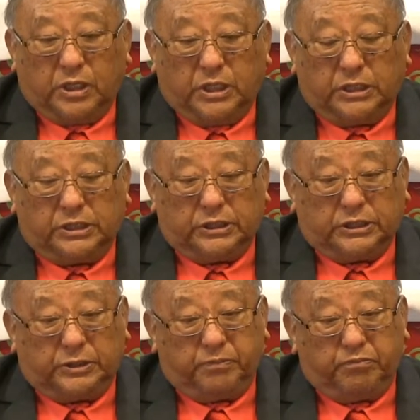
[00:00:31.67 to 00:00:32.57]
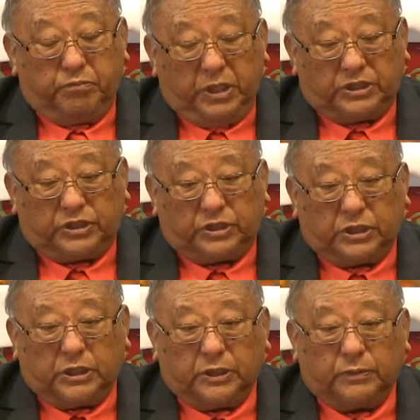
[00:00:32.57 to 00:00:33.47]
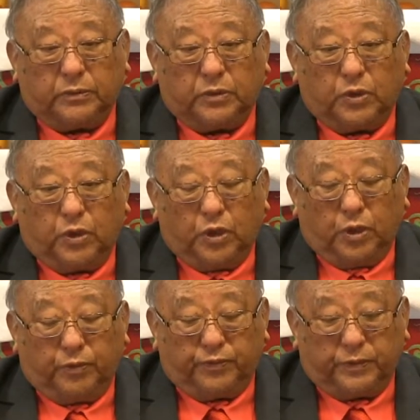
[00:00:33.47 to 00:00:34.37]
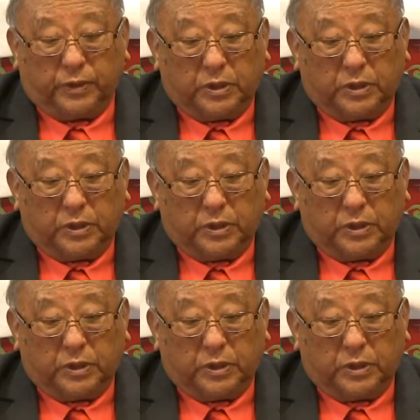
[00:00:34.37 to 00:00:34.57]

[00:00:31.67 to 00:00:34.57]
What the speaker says: It is a mixture of